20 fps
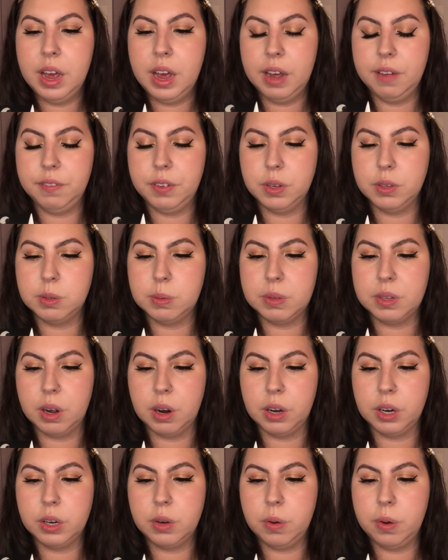Infused with
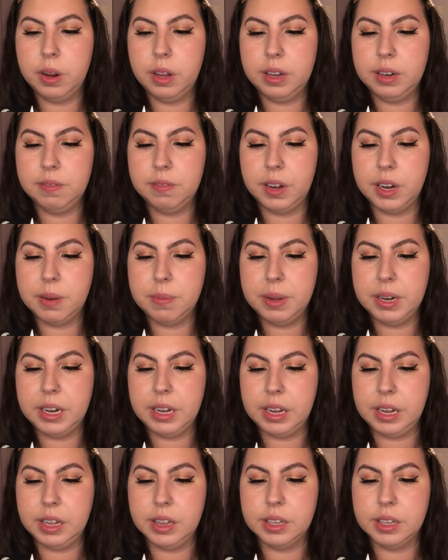argan oil and vitamin E,